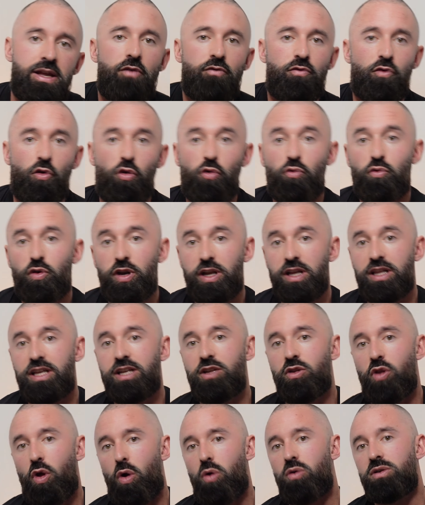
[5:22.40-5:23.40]
for a really
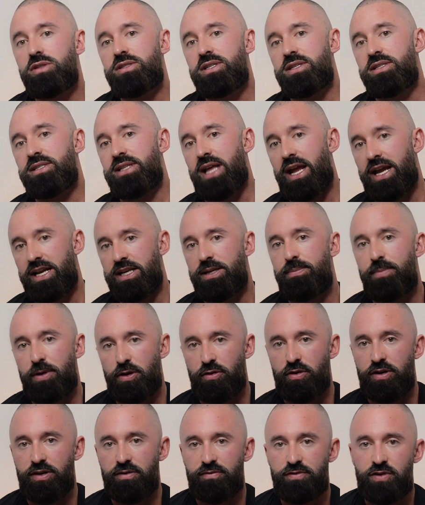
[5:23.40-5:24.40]
long sustained
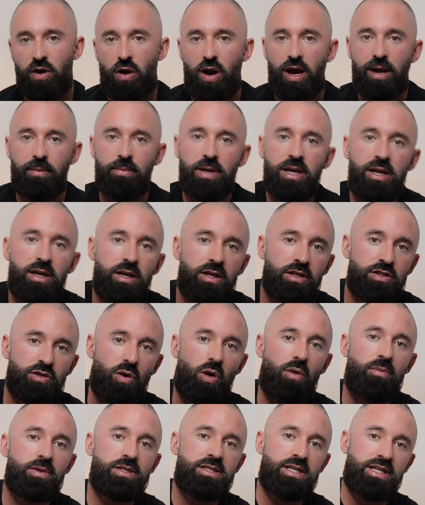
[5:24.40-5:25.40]
period of time. So
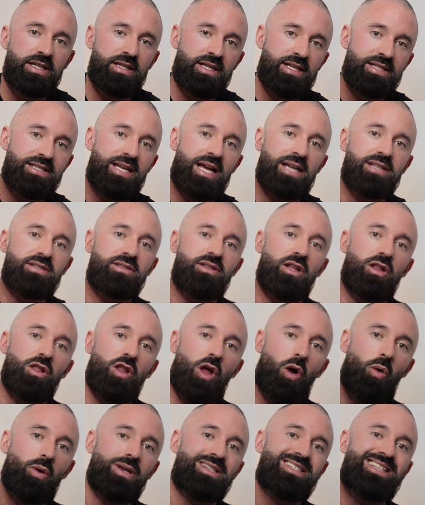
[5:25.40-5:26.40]
obviously this has the
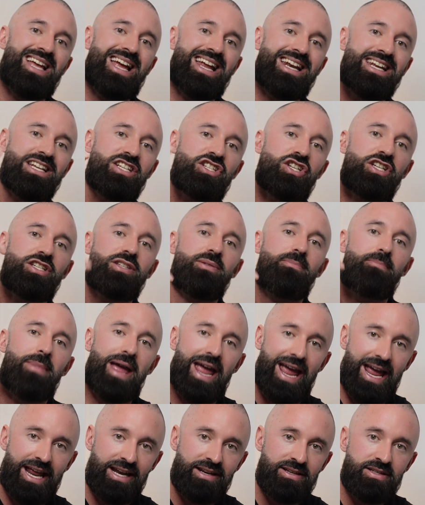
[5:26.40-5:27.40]
lowest energy
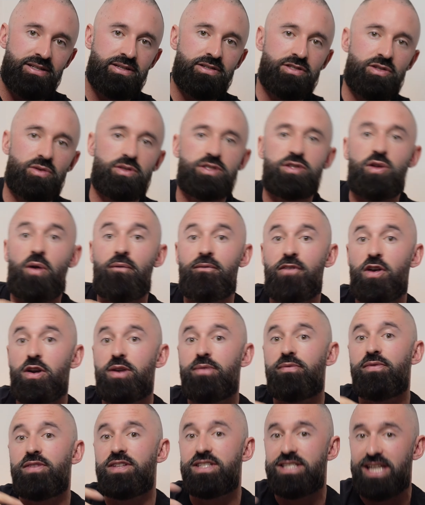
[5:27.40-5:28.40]
demand, so it's not very
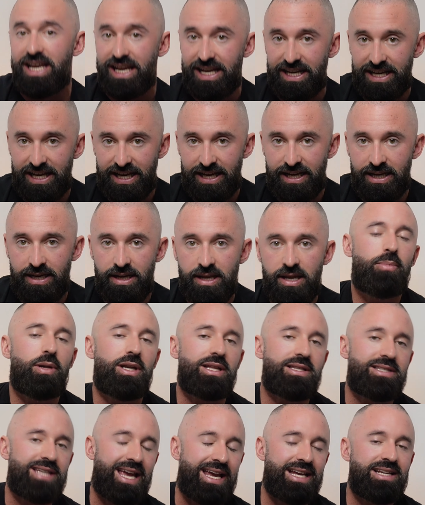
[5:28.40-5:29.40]
fatiguing, but
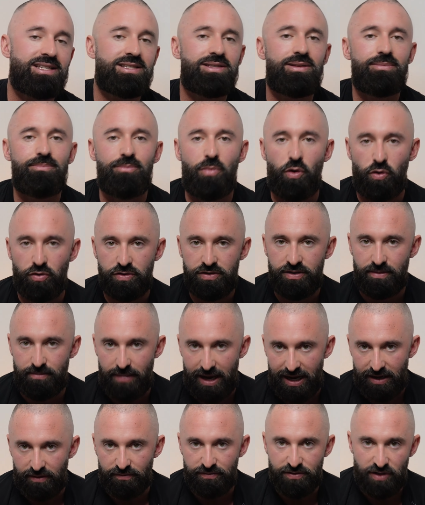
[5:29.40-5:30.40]
it takes the most
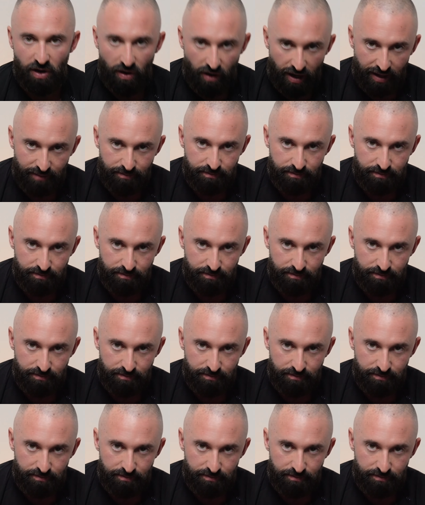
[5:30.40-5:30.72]
amount of time.